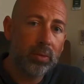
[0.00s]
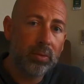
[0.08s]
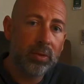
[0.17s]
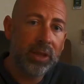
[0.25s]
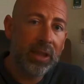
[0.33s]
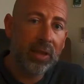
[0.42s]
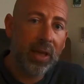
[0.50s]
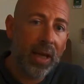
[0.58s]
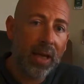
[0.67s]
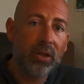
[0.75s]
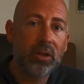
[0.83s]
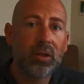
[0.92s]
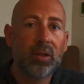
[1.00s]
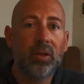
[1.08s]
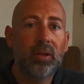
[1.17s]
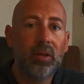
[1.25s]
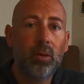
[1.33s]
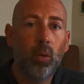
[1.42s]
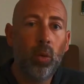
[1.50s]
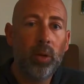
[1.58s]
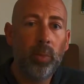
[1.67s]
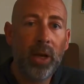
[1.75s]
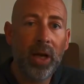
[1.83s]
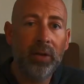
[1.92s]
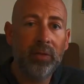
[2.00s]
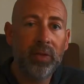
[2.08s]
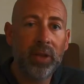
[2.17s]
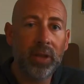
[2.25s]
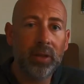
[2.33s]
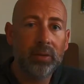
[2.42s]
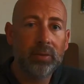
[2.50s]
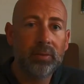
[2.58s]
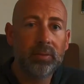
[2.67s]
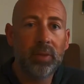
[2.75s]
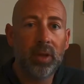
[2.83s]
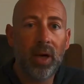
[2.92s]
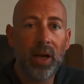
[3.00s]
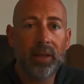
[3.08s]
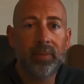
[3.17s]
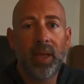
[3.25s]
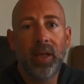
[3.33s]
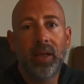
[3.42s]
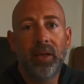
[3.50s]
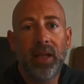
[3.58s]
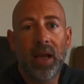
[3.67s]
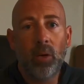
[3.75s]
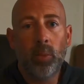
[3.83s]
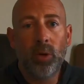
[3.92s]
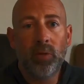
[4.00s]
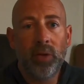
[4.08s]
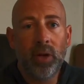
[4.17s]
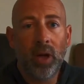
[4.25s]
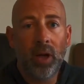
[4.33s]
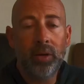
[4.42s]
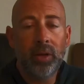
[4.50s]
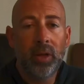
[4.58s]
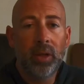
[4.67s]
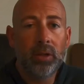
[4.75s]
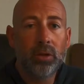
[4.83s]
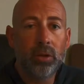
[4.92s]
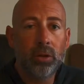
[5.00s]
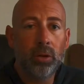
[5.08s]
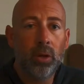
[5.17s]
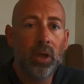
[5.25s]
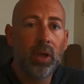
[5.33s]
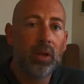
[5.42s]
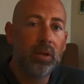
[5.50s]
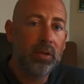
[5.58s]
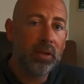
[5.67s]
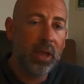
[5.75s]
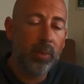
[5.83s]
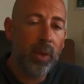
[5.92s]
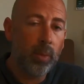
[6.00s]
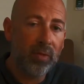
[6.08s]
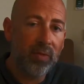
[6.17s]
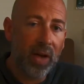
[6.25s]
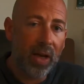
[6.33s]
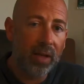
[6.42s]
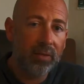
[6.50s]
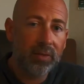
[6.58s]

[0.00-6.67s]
dethatch, 1 pound of in. All right, now we're moving on to tip number 5.